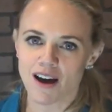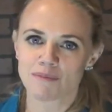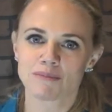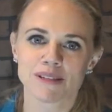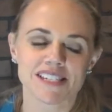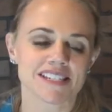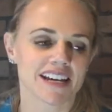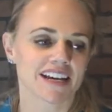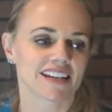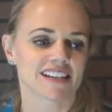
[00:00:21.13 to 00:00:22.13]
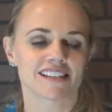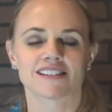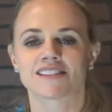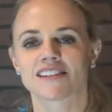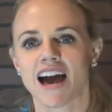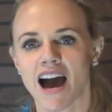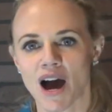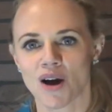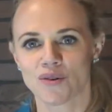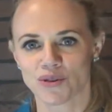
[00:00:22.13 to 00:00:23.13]
common mistake is
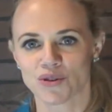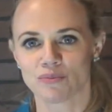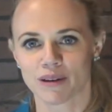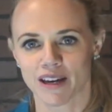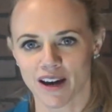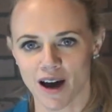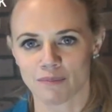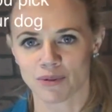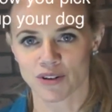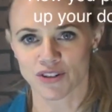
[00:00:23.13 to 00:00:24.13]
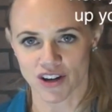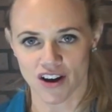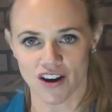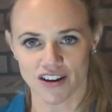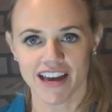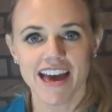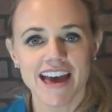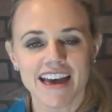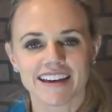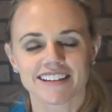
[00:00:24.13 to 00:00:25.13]
how you pick up your dog.
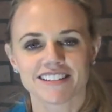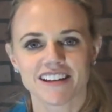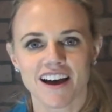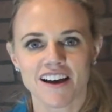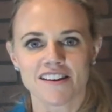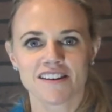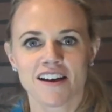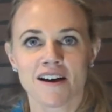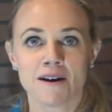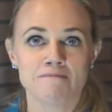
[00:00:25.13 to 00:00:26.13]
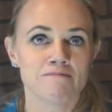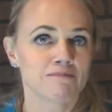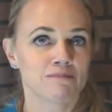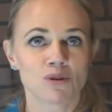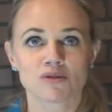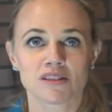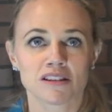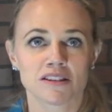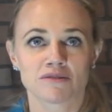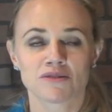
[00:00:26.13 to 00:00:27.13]
And I am
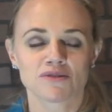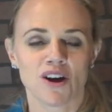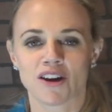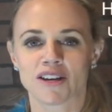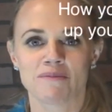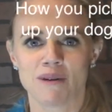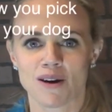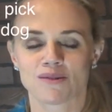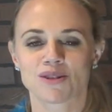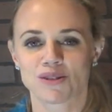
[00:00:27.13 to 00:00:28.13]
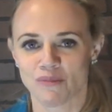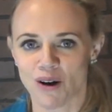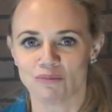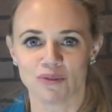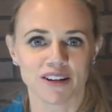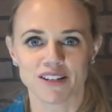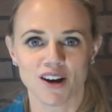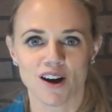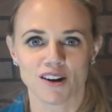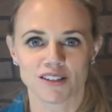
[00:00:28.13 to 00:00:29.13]
mostly talking about small breed
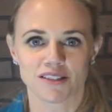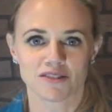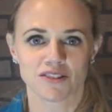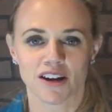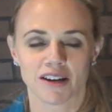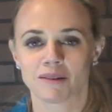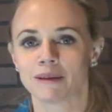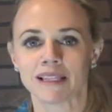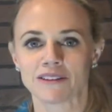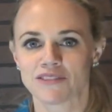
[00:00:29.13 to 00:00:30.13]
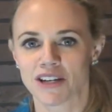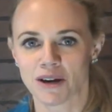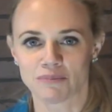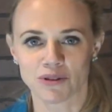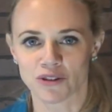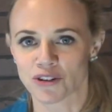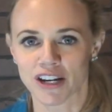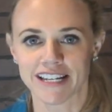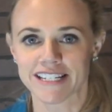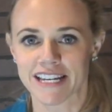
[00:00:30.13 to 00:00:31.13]
dogs. You're not going to be lifting up your
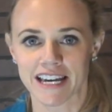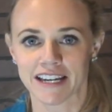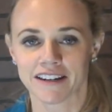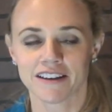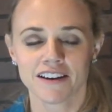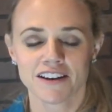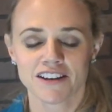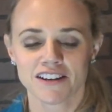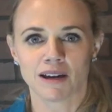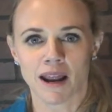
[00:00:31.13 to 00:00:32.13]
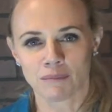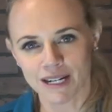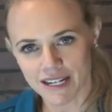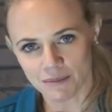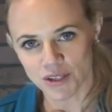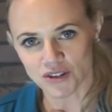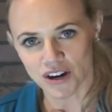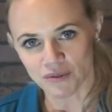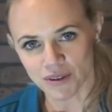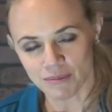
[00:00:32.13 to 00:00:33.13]
Great Dane. And I'm going to
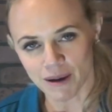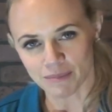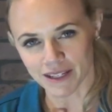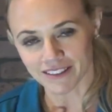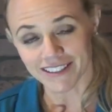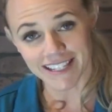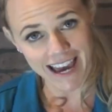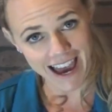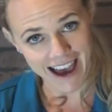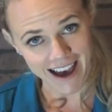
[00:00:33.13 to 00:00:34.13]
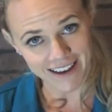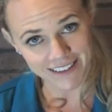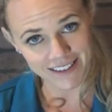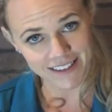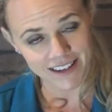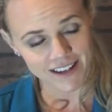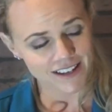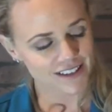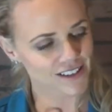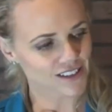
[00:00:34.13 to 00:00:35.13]
demonstrate with my Beagle Taz.
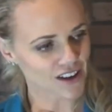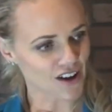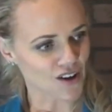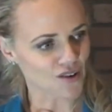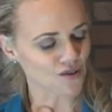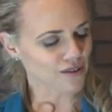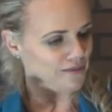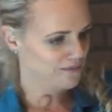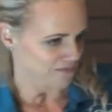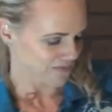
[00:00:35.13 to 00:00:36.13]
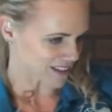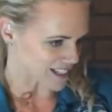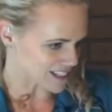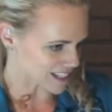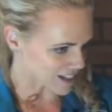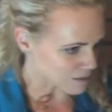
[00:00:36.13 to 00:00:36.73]
So let's get